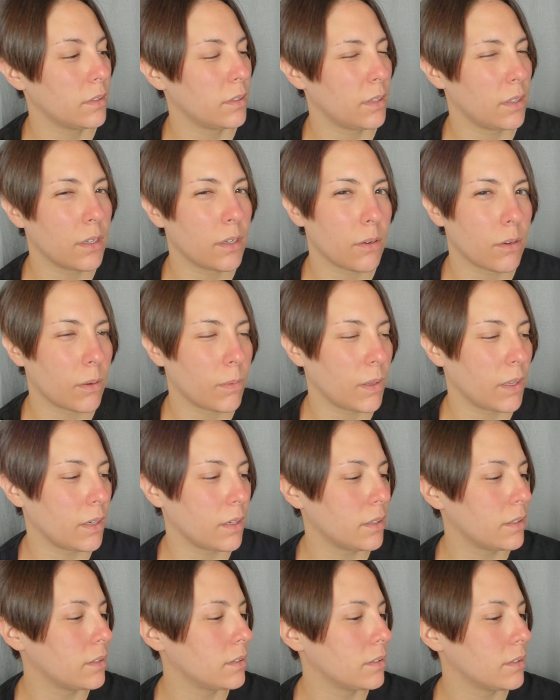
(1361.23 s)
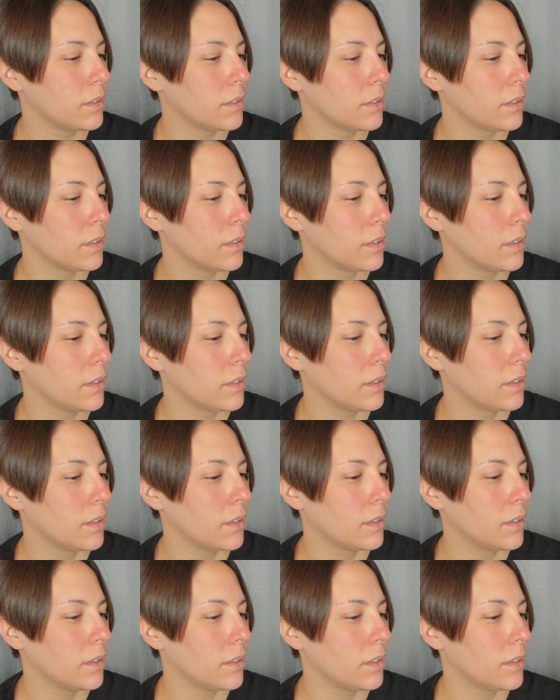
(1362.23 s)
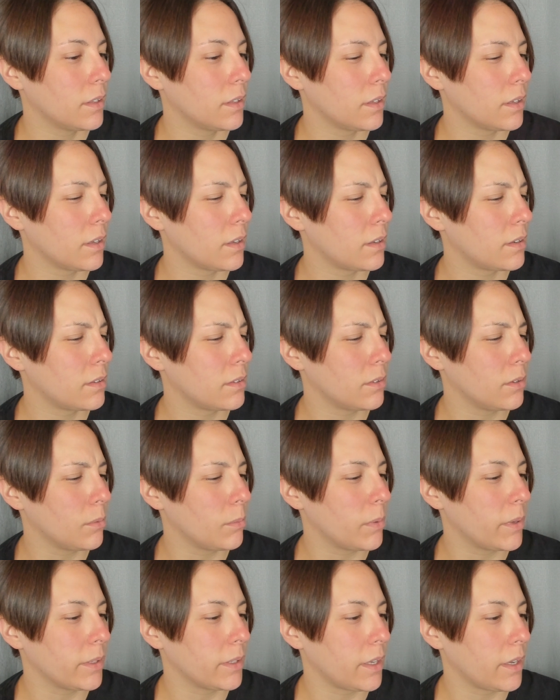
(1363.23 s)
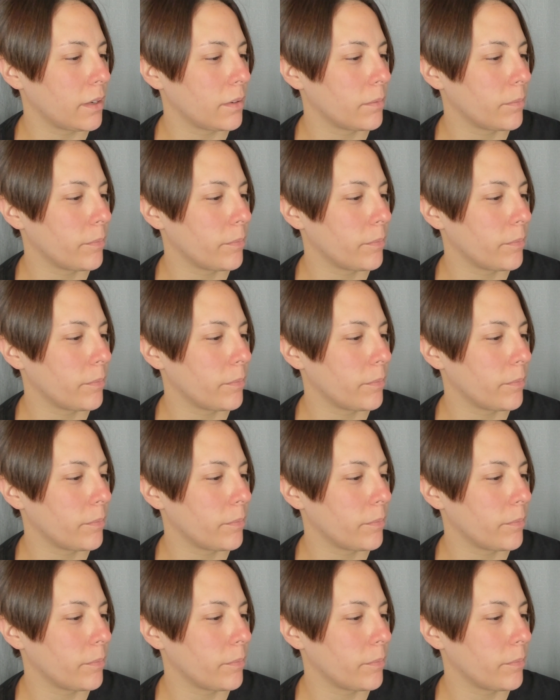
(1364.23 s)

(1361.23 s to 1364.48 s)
You know what I mean? Like, I don't know about that.